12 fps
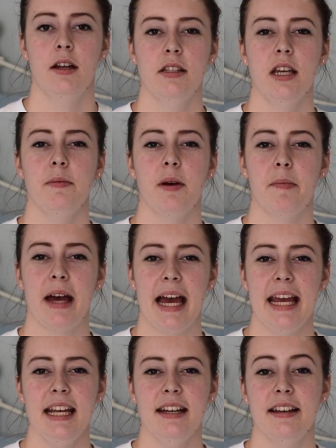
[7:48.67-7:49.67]
Tip number
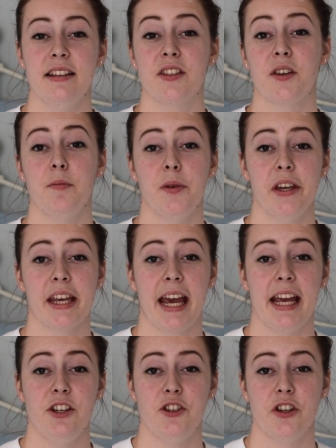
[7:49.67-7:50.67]
8 is
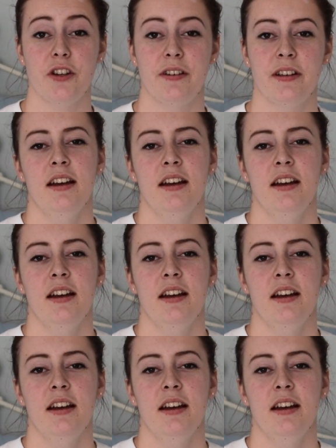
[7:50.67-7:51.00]
communication.